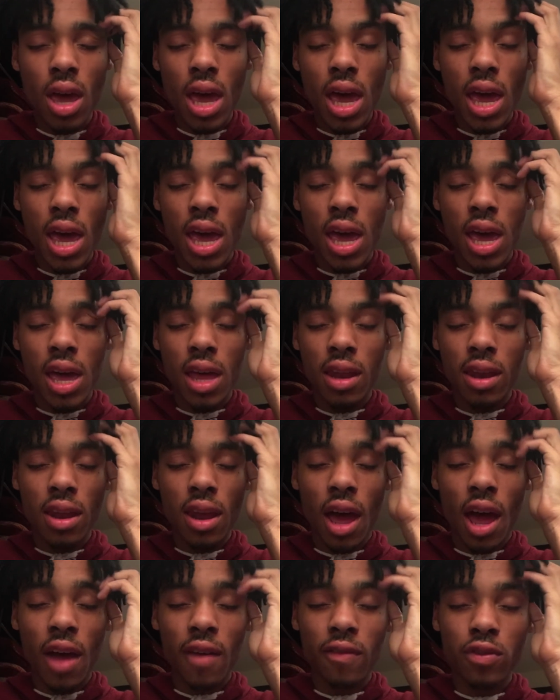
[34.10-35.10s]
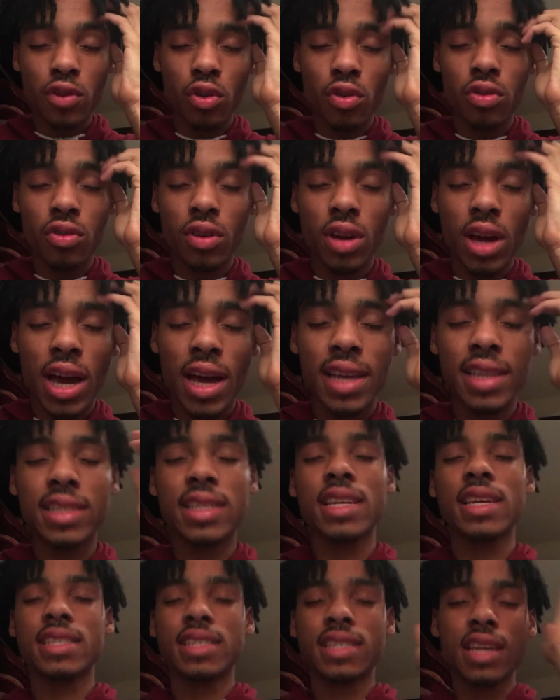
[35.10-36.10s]
And I've told you guys,
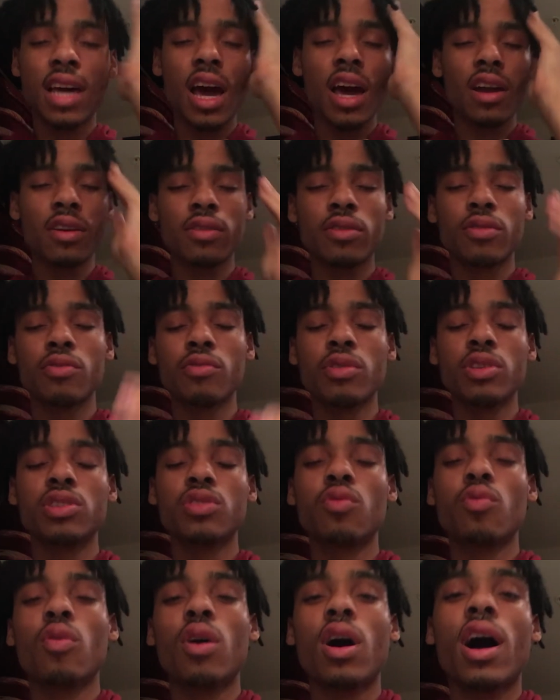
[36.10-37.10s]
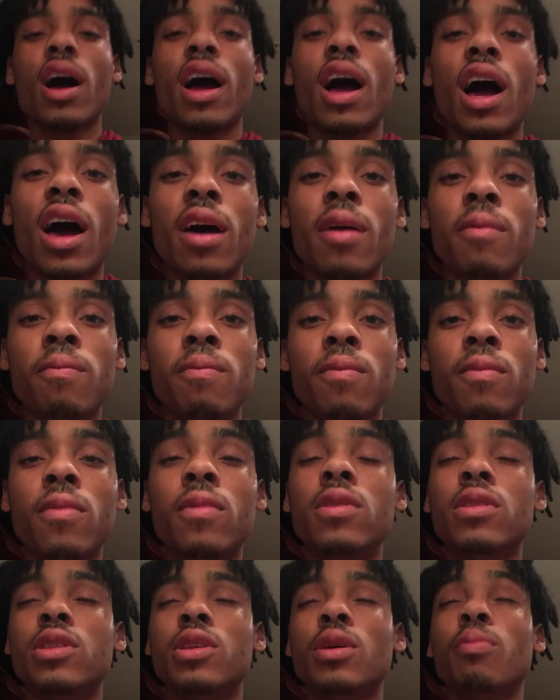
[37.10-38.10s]
it's kind of the reason why I'm
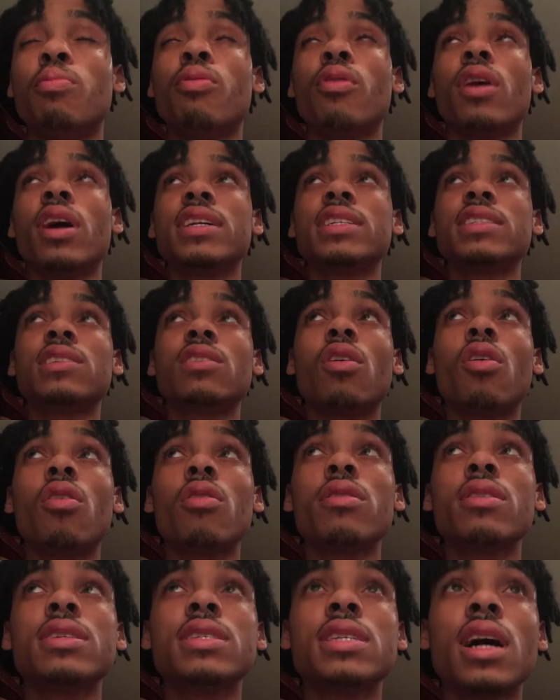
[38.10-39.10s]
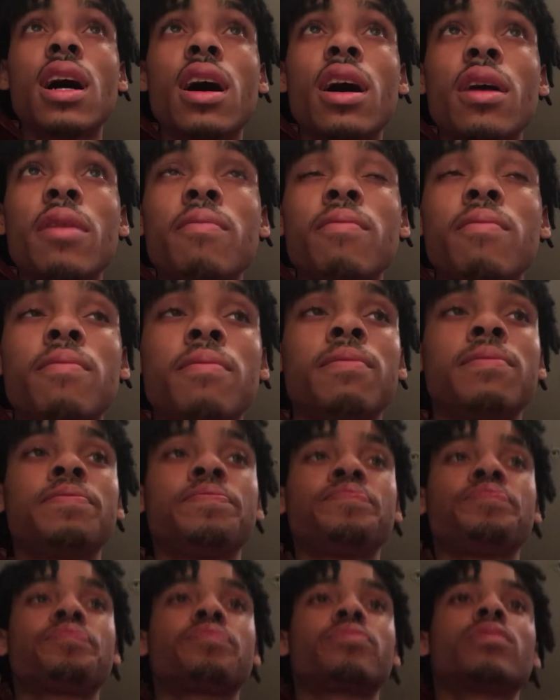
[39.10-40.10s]
depressed all the time.
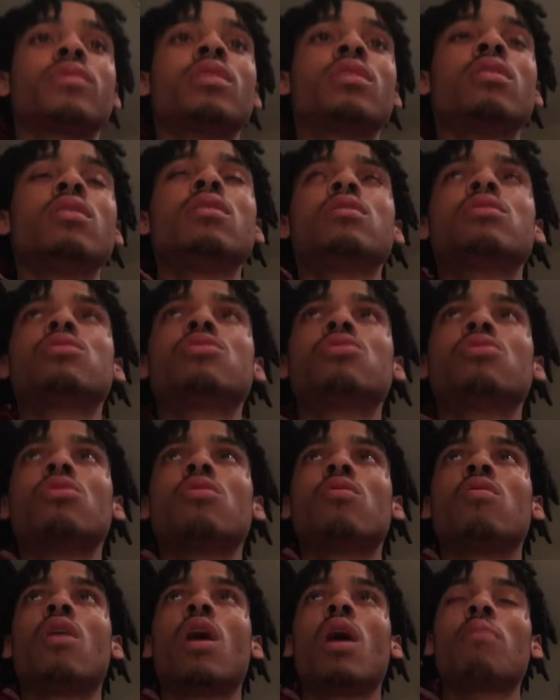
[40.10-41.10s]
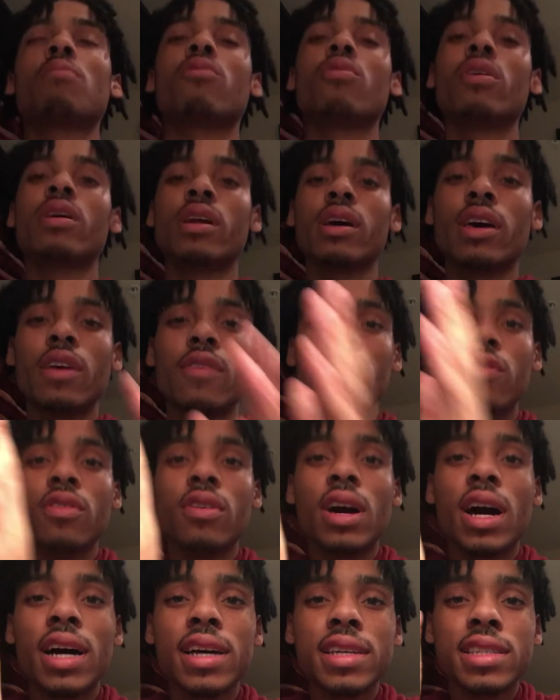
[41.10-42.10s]
So I'm going to give you
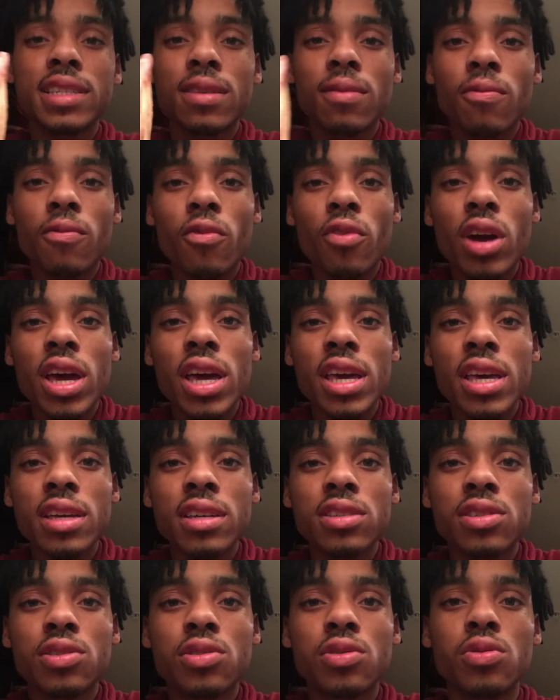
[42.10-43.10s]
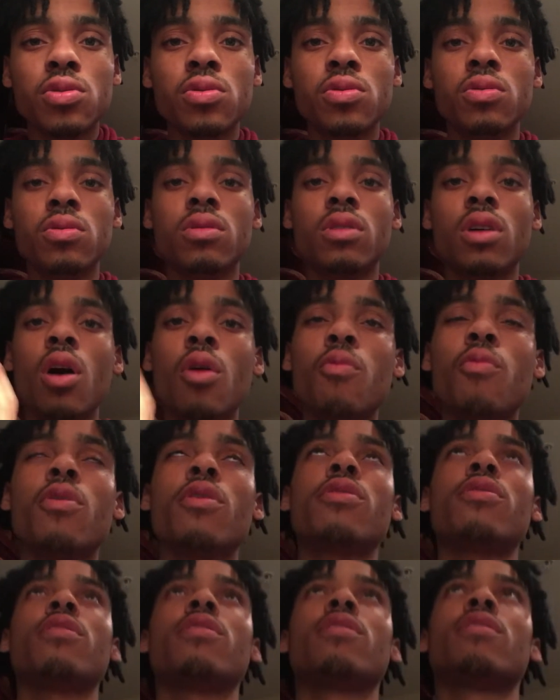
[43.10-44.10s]
guys some ways to cope
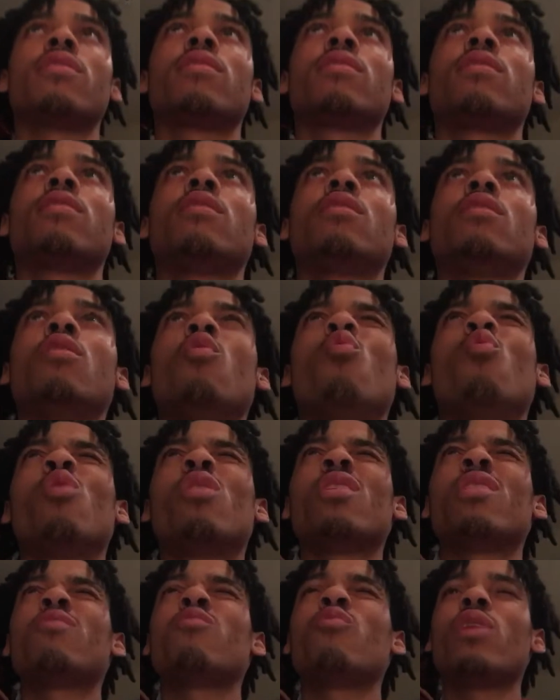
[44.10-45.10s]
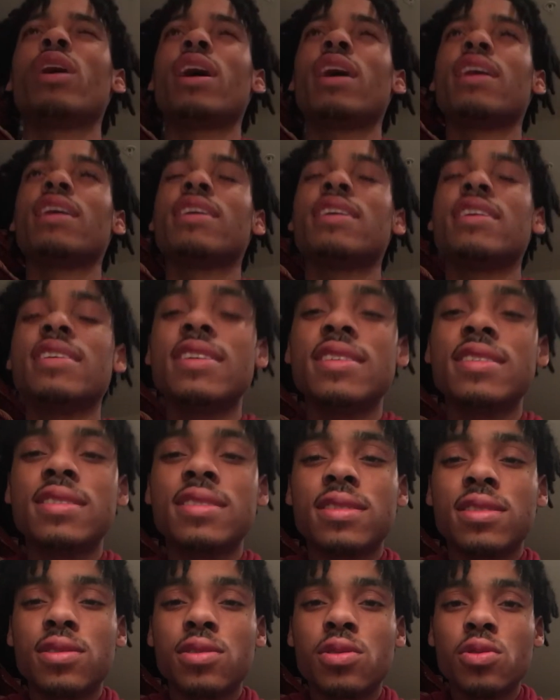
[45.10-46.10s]
with it. One way
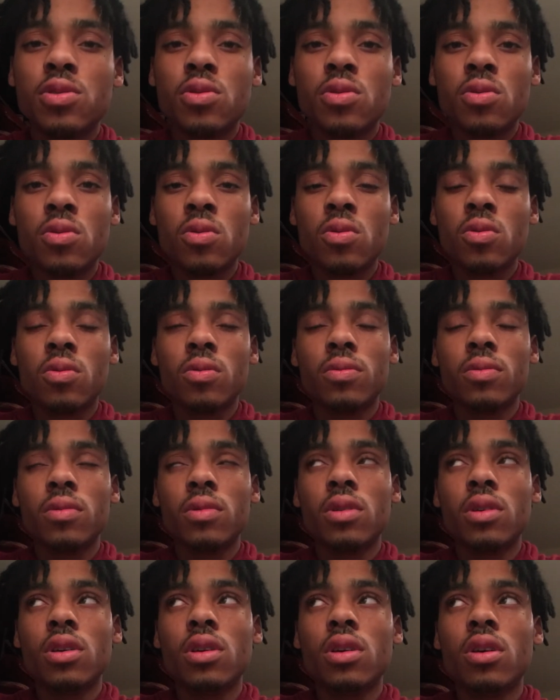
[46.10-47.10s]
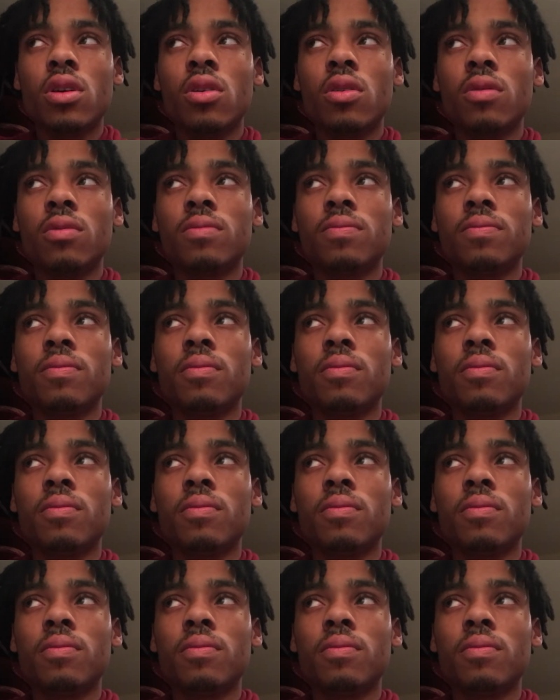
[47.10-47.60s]
is to, you know,